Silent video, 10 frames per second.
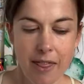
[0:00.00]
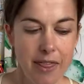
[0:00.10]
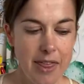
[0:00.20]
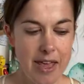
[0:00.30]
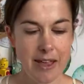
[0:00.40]

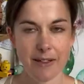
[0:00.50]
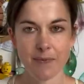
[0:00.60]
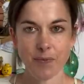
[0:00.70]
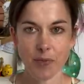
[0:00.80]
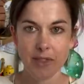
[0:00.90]
The
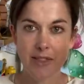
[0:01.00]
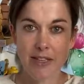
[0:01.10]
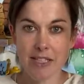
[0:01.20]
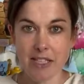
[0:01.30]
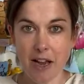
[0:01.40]

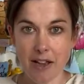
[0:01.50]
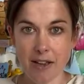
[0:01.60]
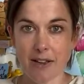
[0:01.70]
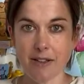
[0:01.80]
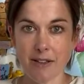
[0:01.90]

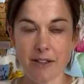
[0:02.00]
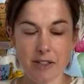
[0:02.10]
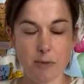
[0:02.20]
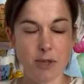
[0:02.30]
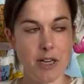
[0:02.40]

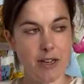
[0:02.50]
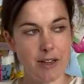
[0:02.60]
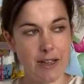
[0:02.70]
supergiant